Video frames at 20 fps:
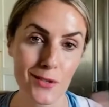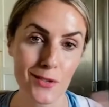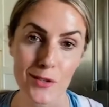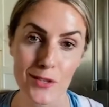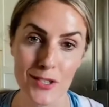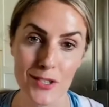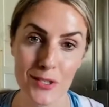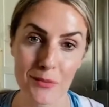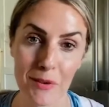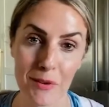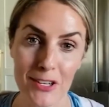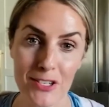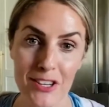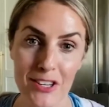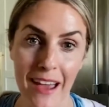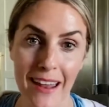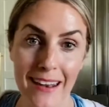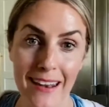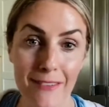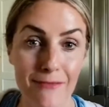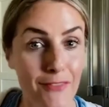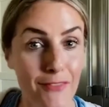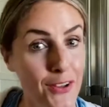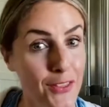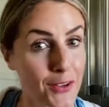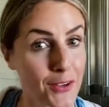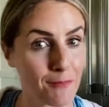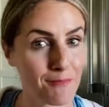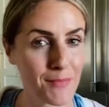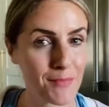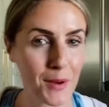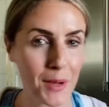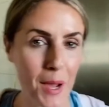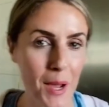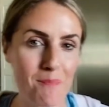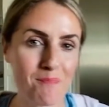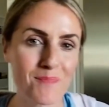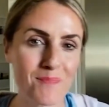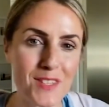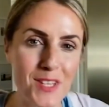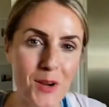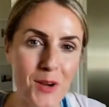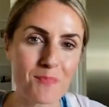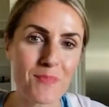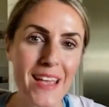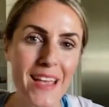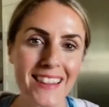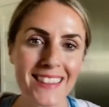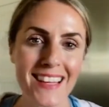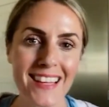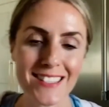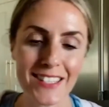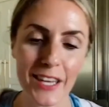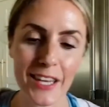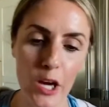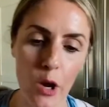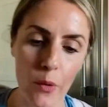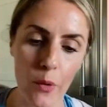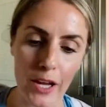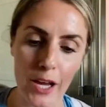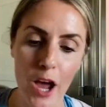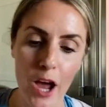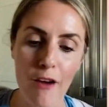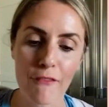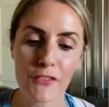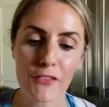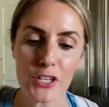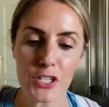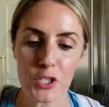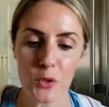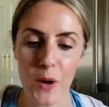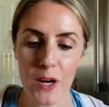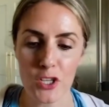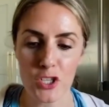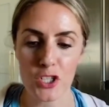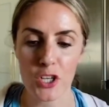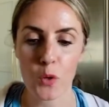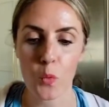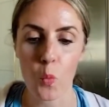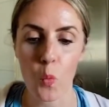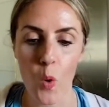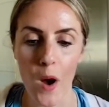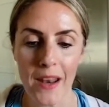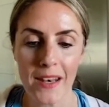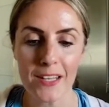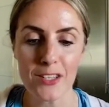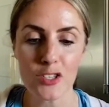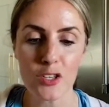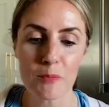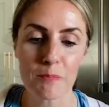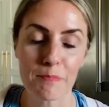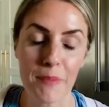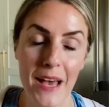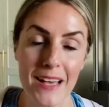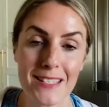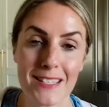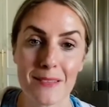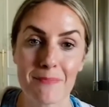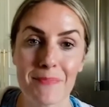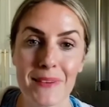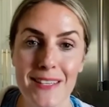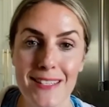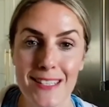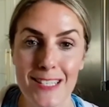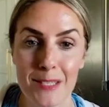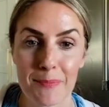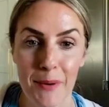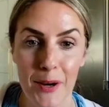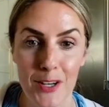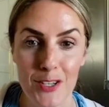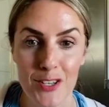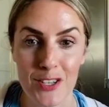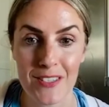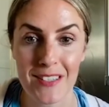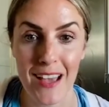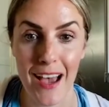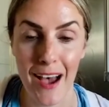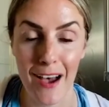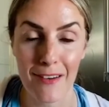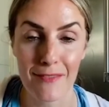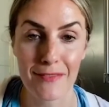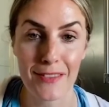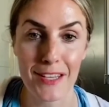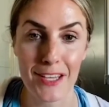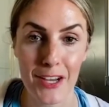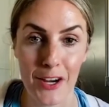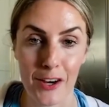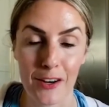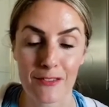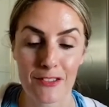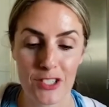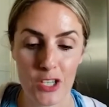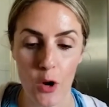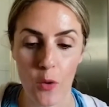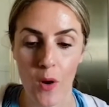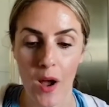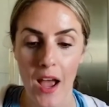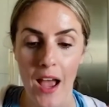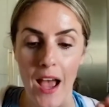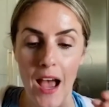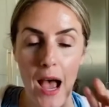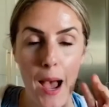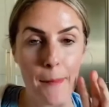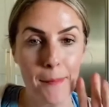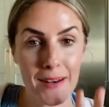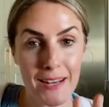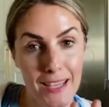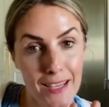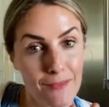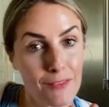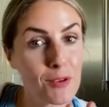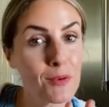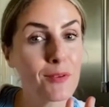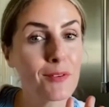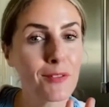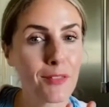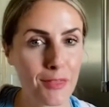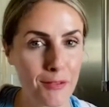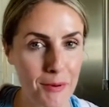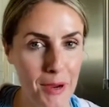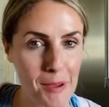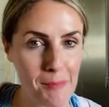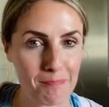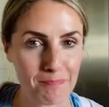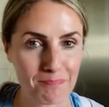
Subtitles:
or just want to chat further, okay? So let's get going. First question, what is your best business purchase of the year? So I'm going to give you 3.